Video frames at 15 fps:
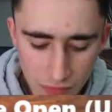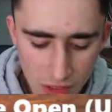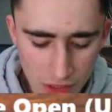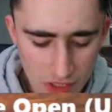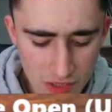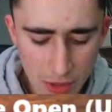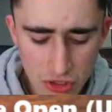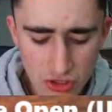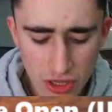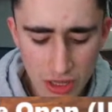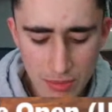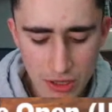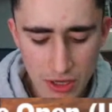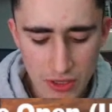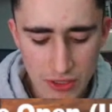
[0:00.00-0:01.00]
especially
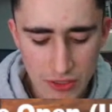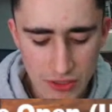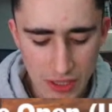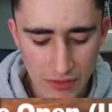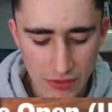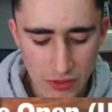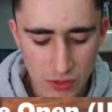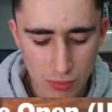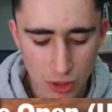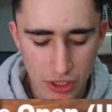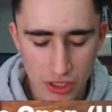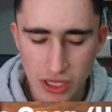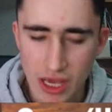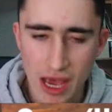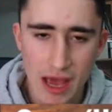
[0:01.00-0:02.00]
because at this point
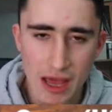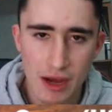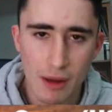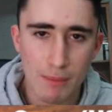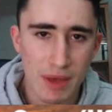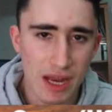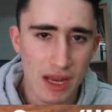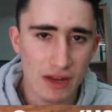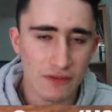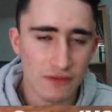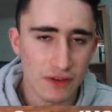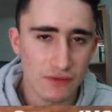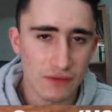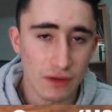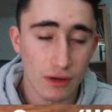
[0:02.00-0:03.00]
he had
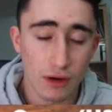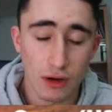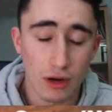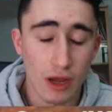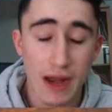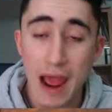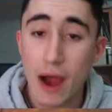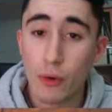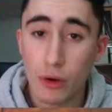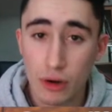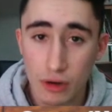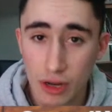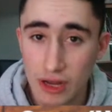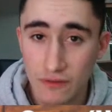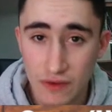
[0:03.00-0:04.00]
an hour
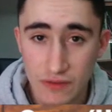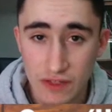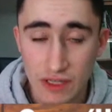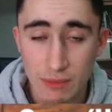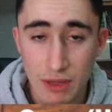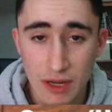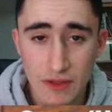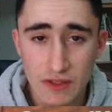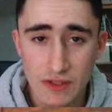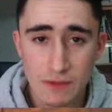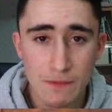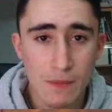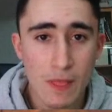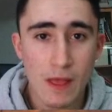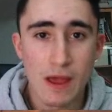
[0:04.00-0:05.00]
and 15 minutes.
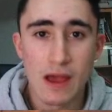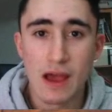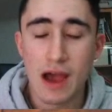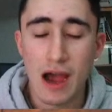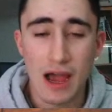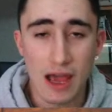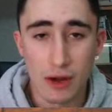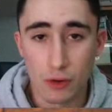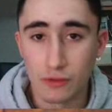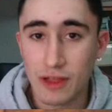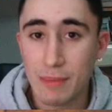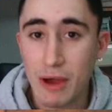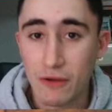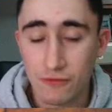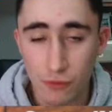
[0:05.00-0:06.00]
I had only
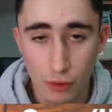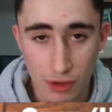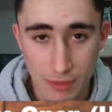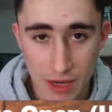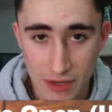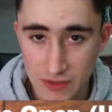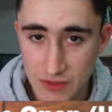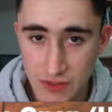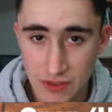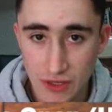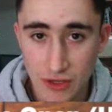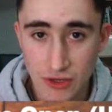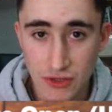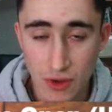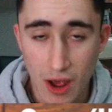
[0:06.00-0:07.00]
about 40 minutes.
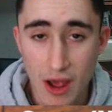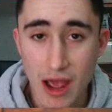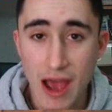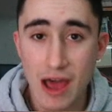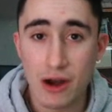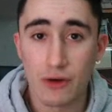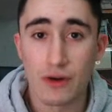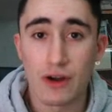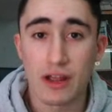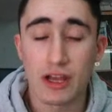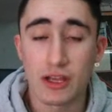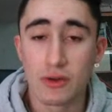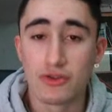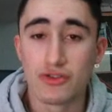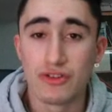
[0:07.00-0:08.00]
So I had already a
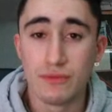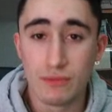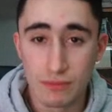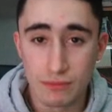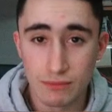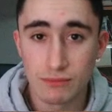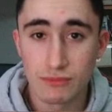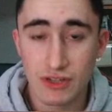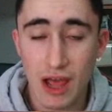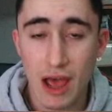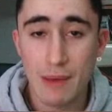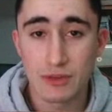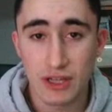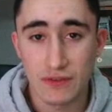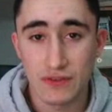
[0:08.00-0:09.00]
huge time
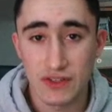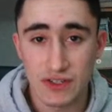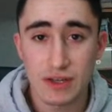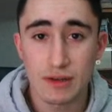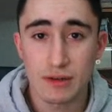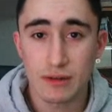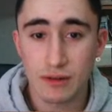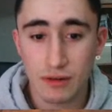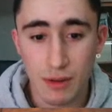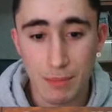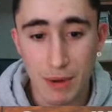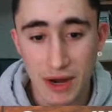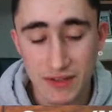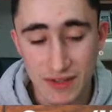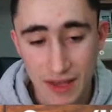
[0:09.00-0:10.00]
deficit
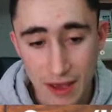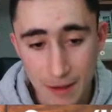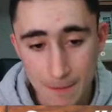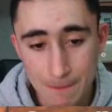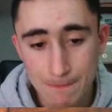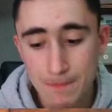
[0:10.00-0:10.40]
compared to him,